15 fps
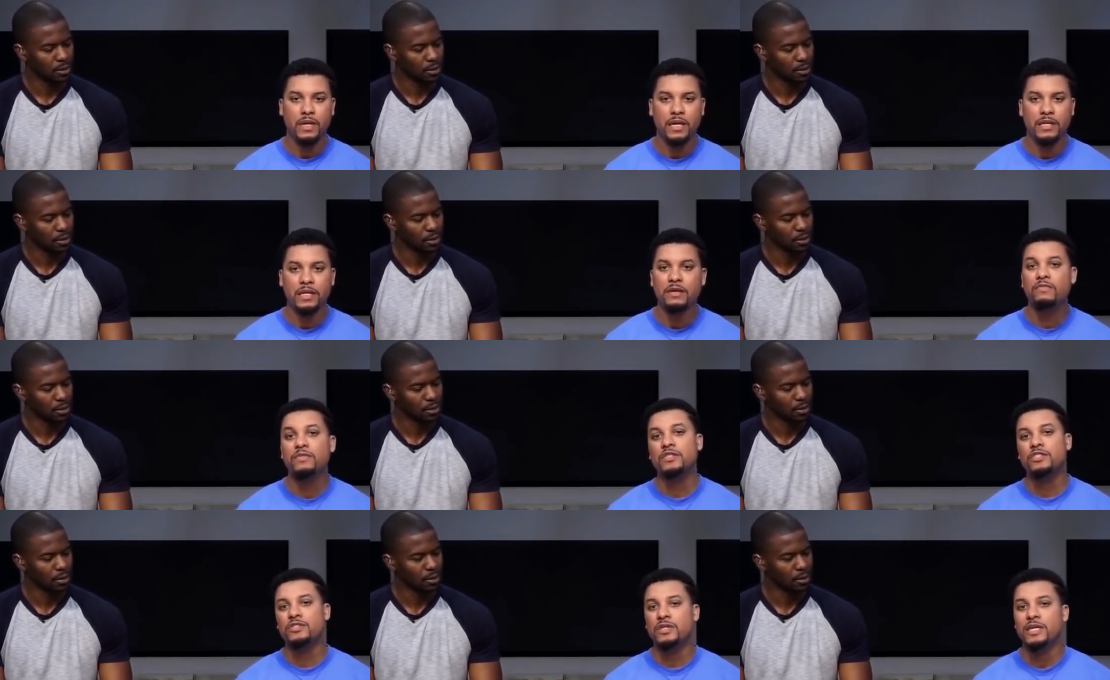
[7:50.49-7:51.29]
Speaker 1: And then
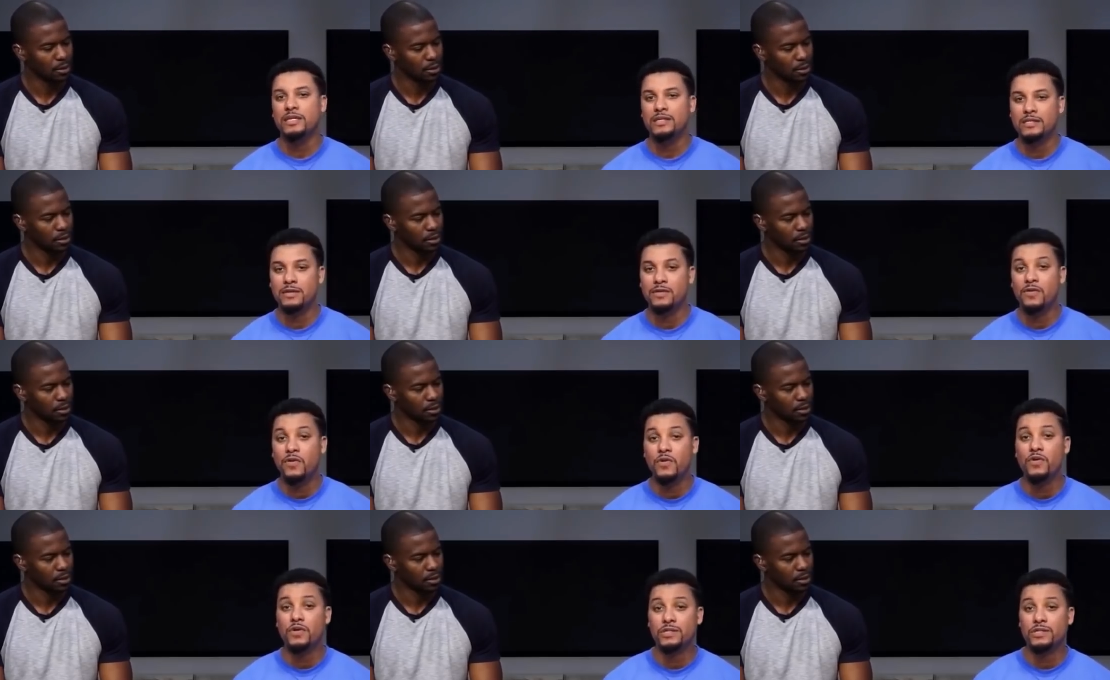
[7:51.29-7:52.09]
once you get into
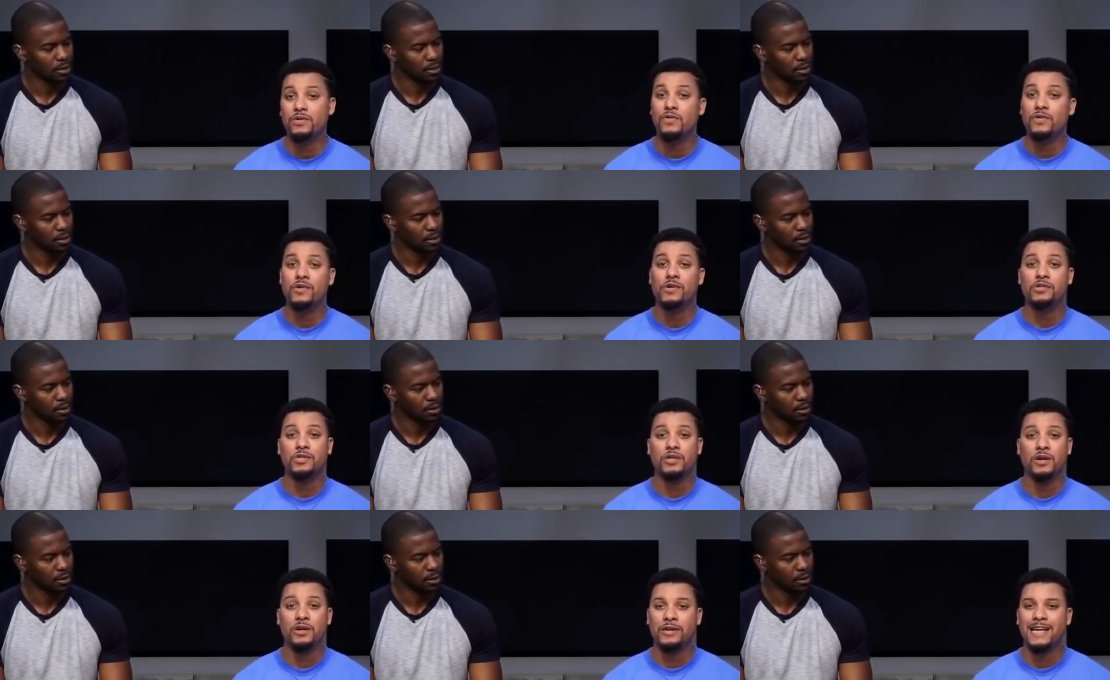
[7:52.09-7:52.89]
chords, chords
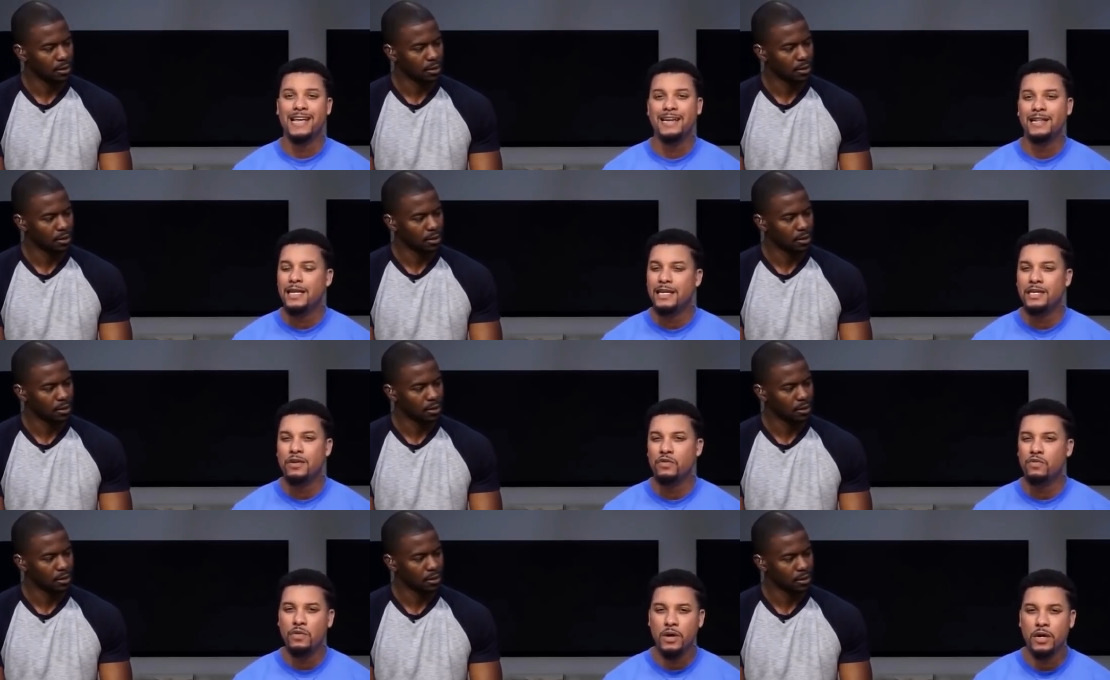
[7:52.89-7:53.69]
are kind of like your
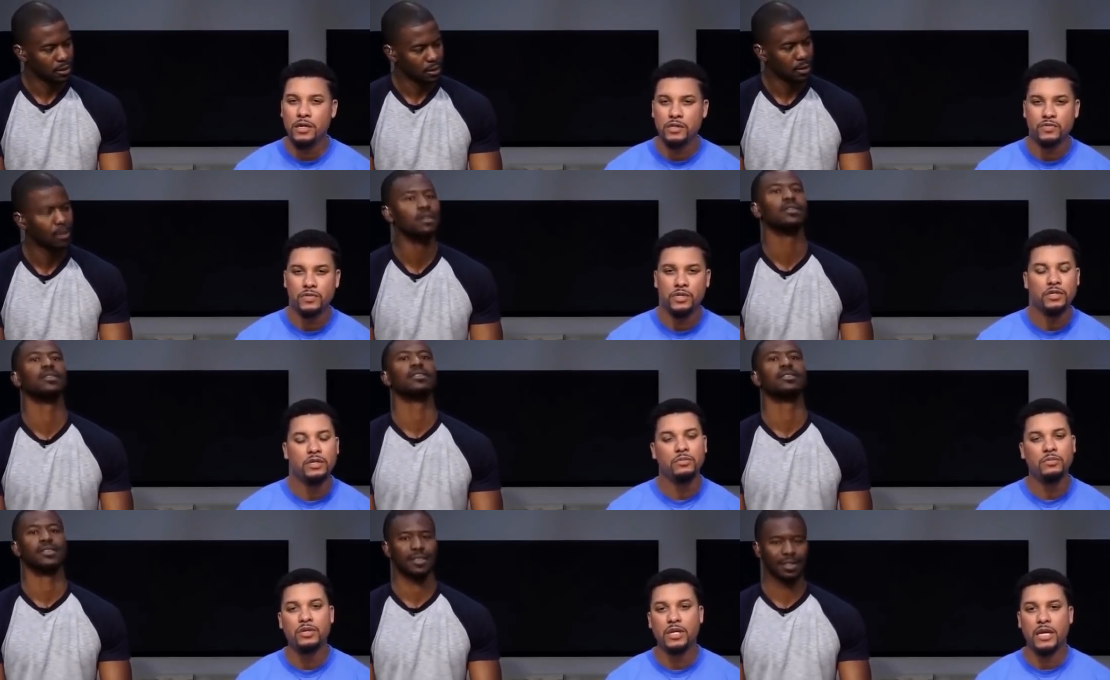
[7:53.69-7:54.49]
words when you
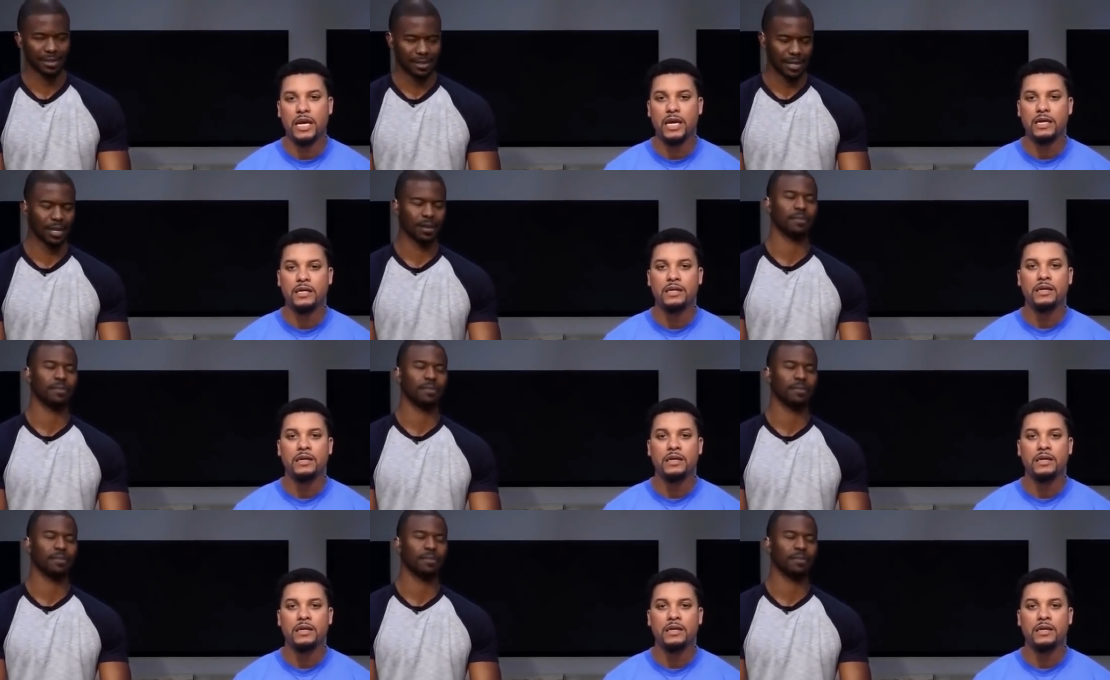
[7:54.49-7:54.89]
communicate.